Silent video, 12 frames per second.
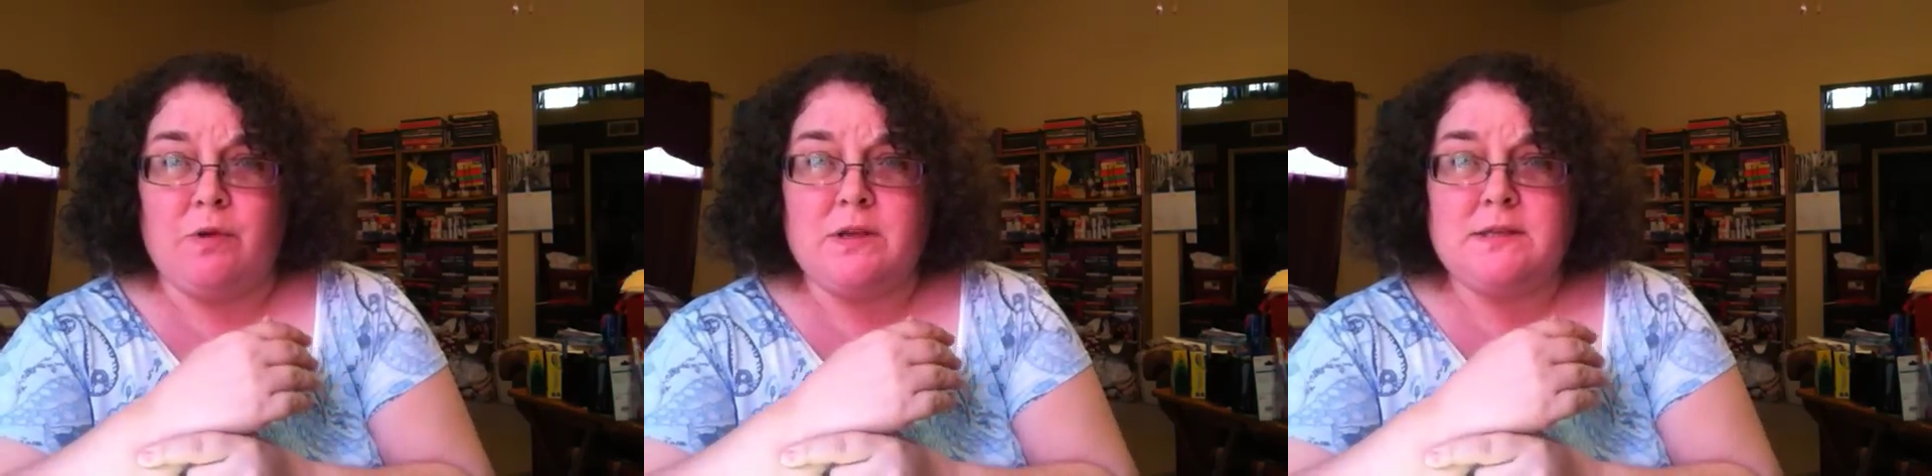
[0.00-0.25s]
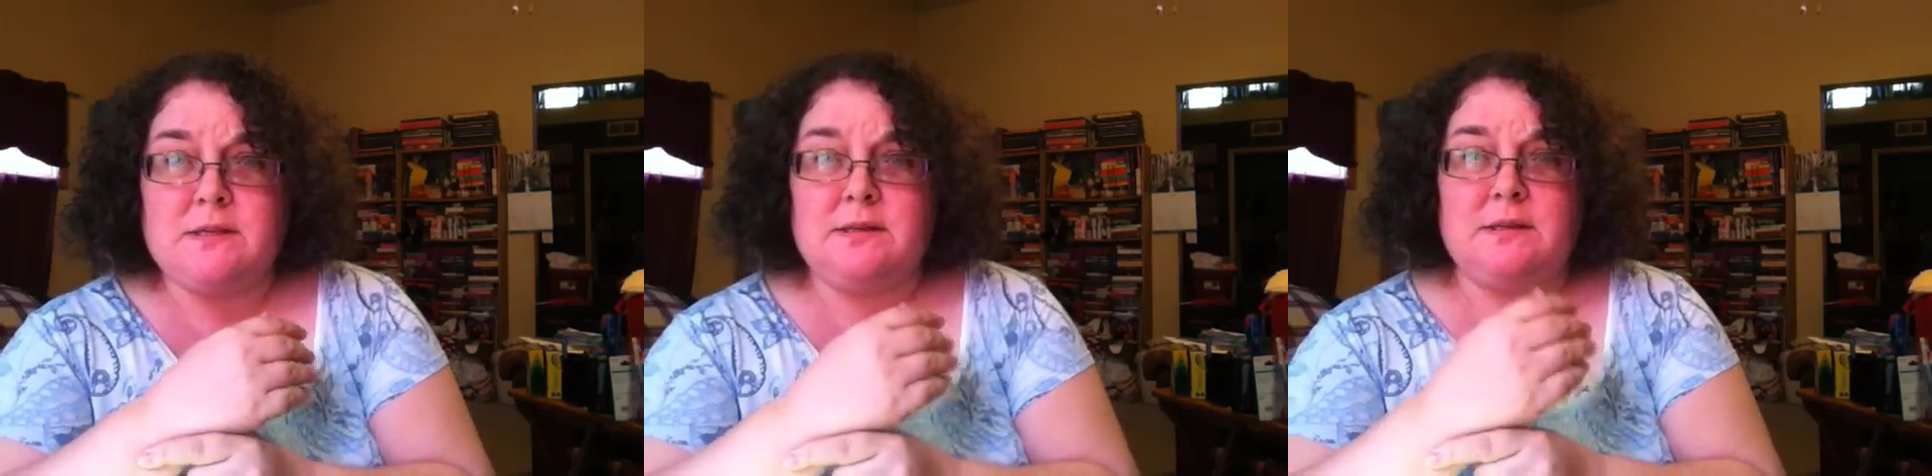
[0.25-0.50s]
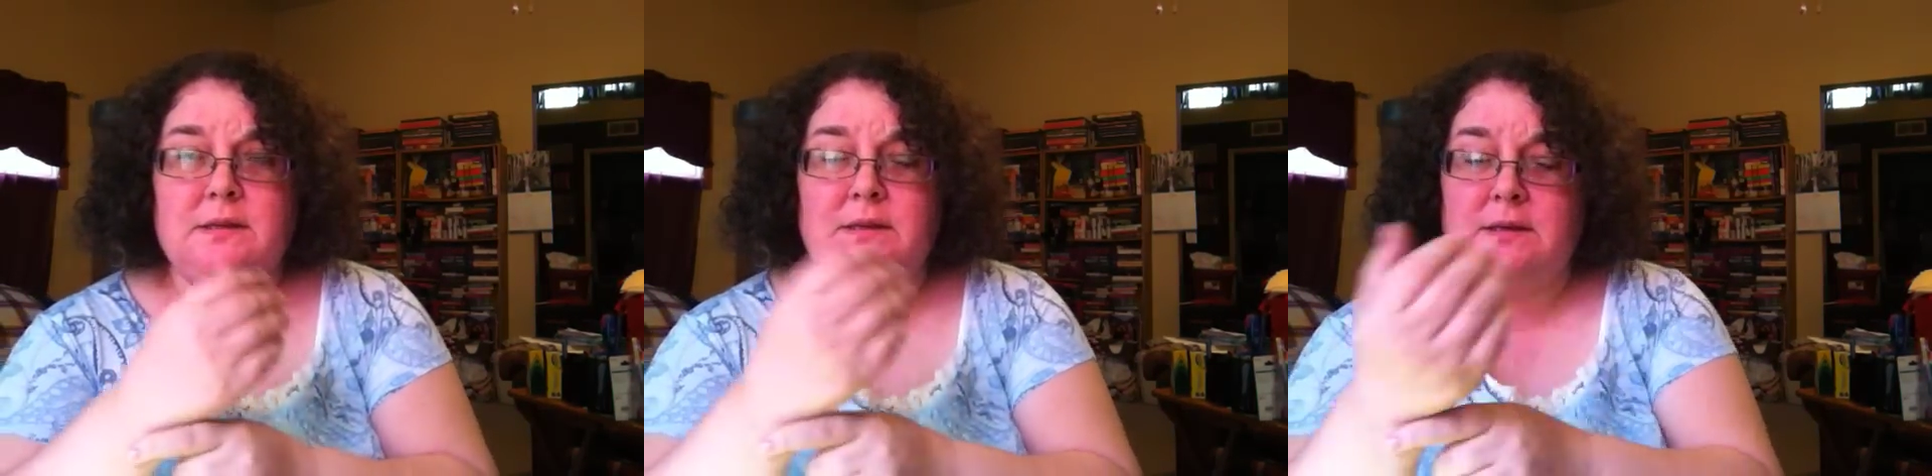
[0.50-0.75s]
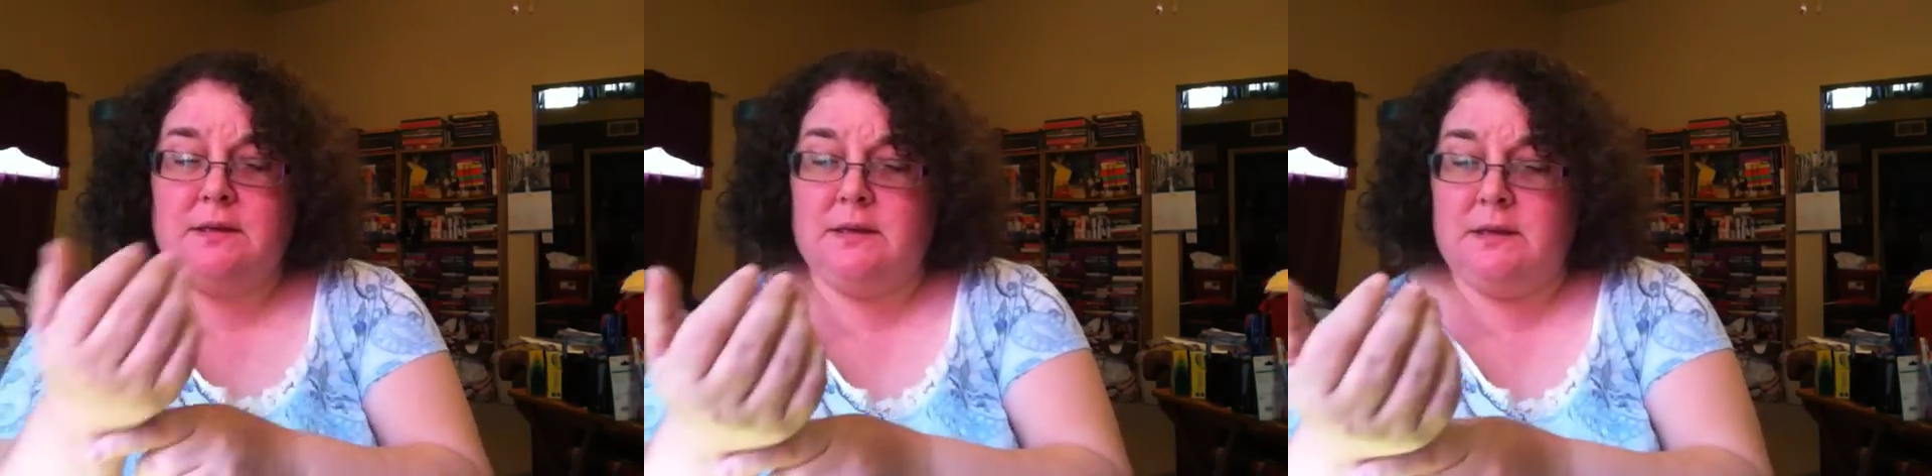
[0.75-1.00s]
wrist.
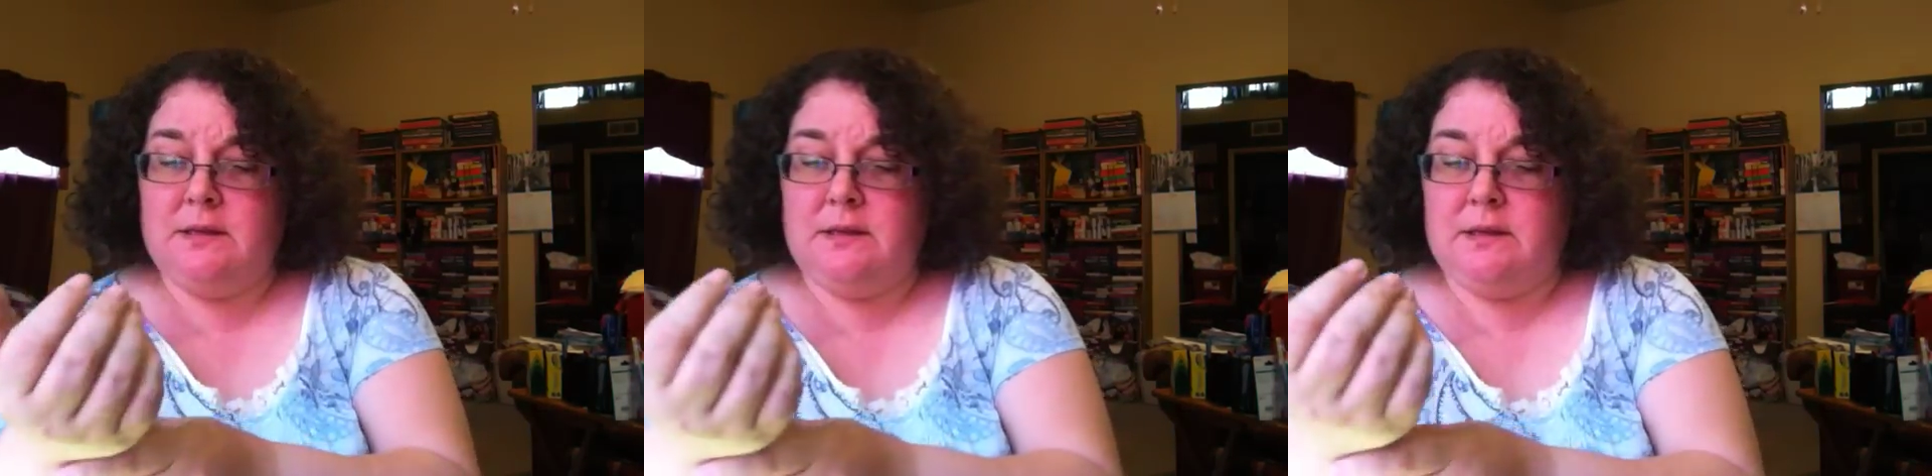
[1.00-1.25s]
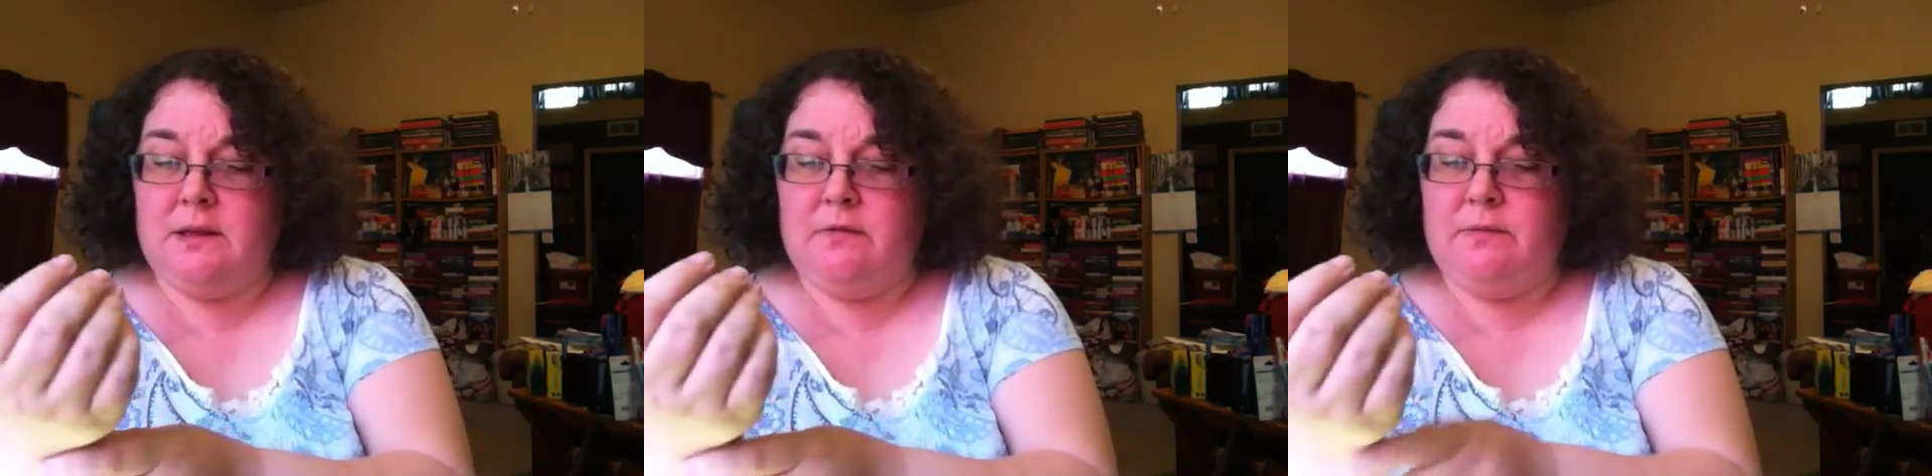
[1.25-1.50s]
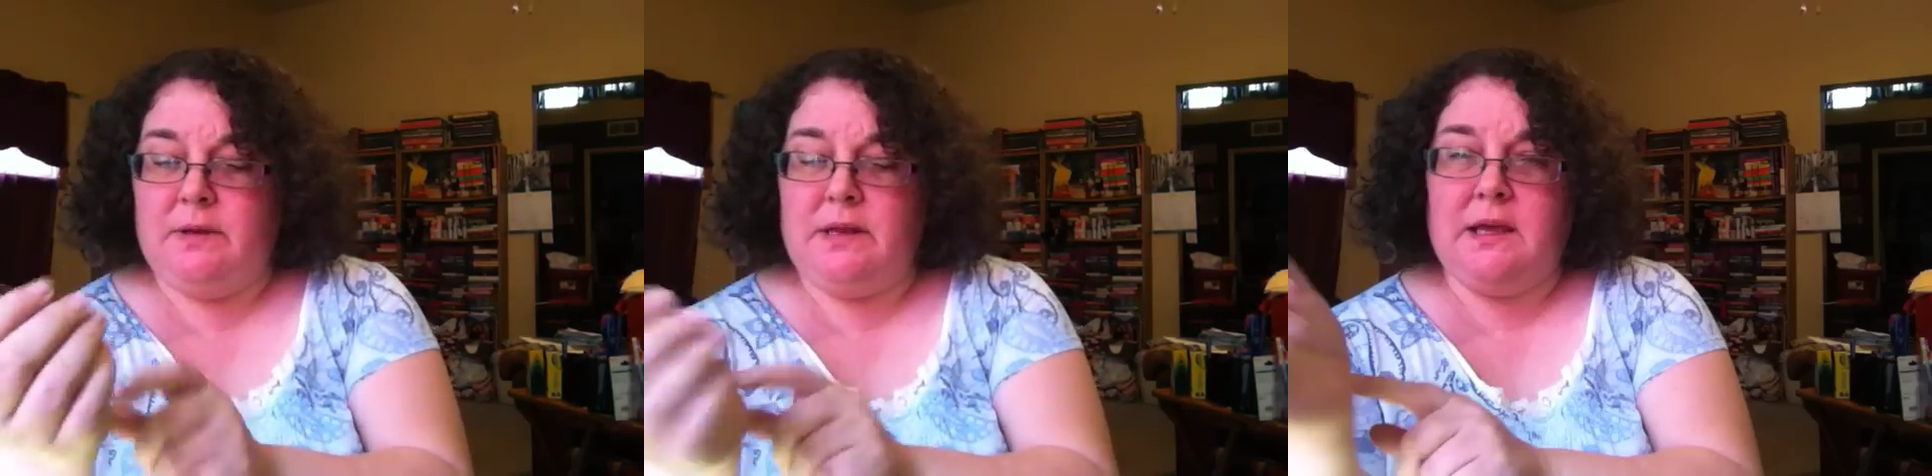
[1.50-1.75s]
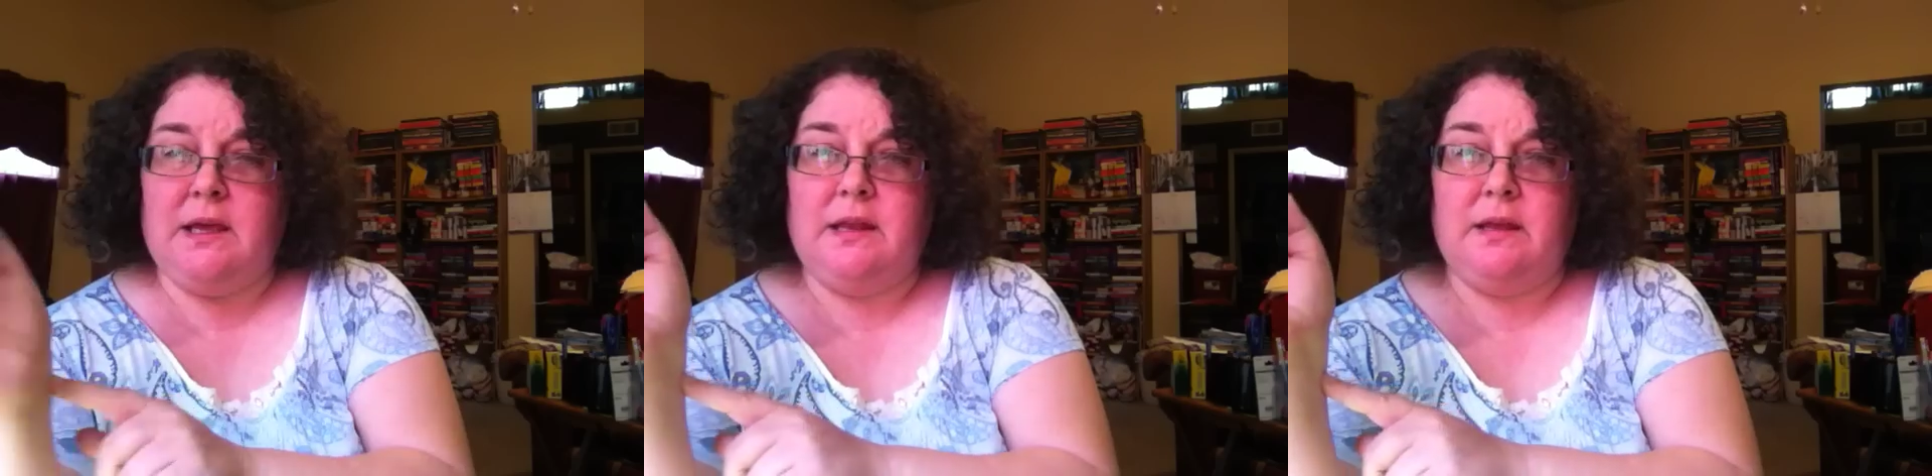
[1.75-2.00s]
I've been
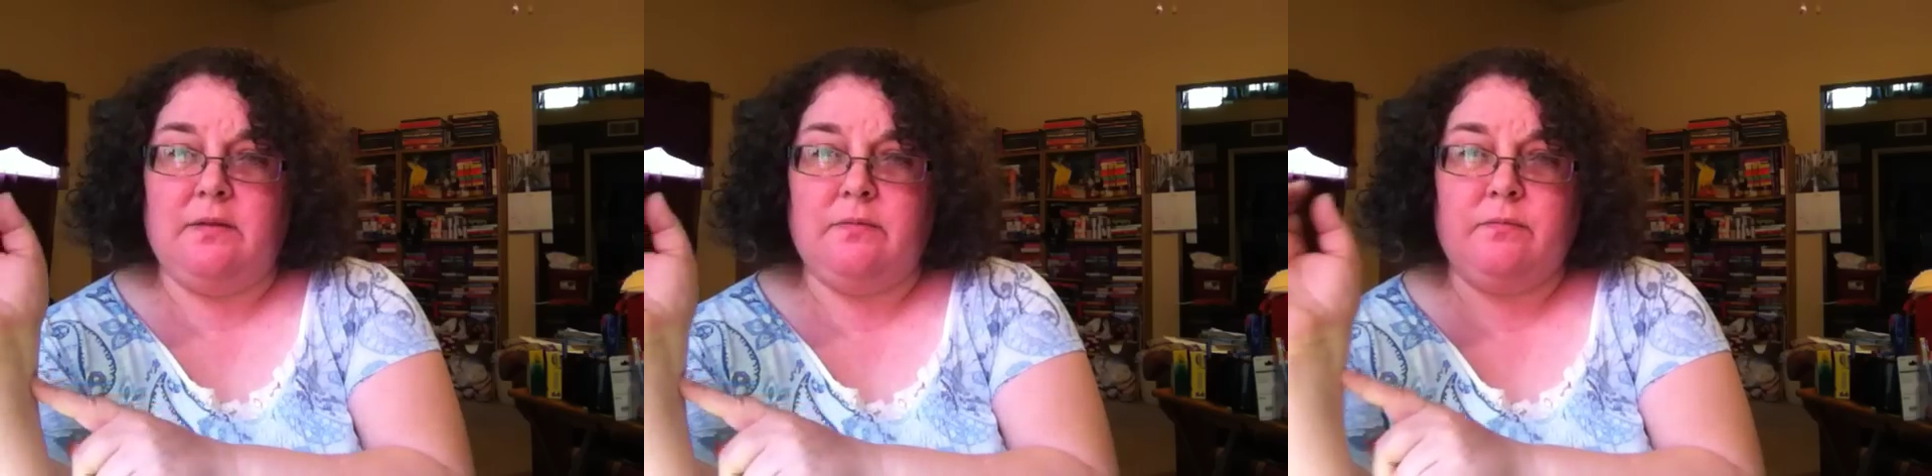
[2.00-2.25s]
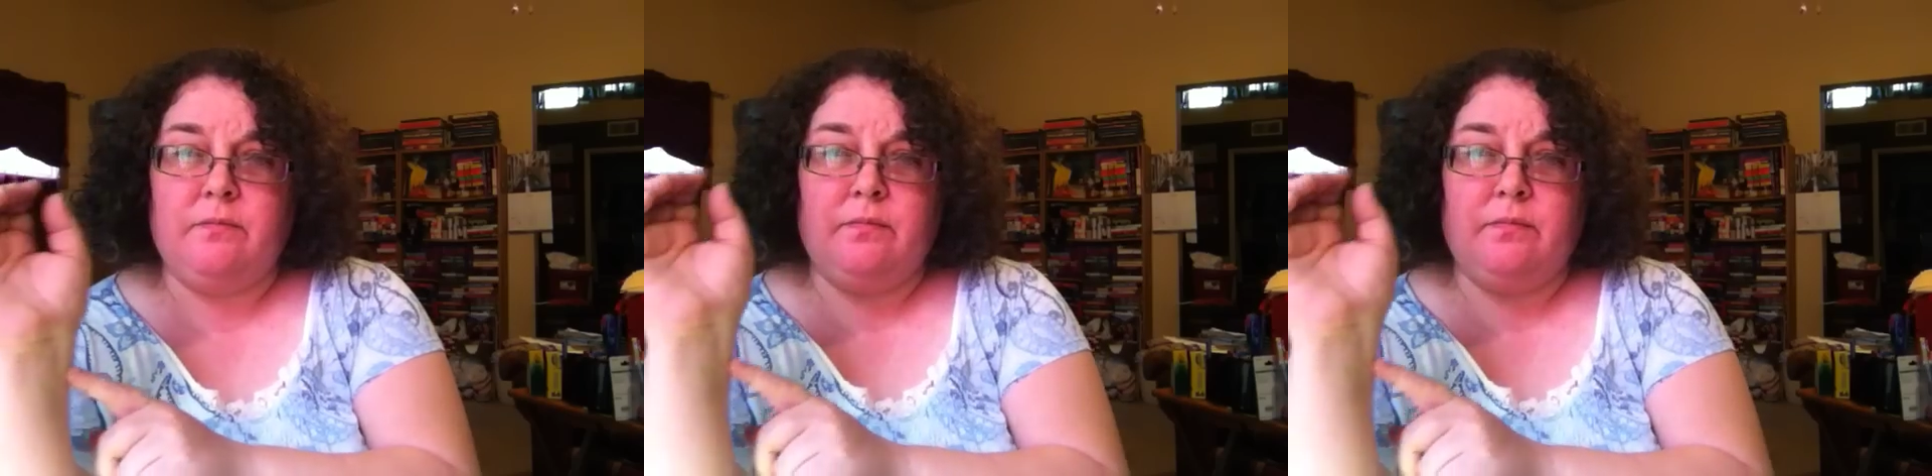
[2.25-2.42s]
getting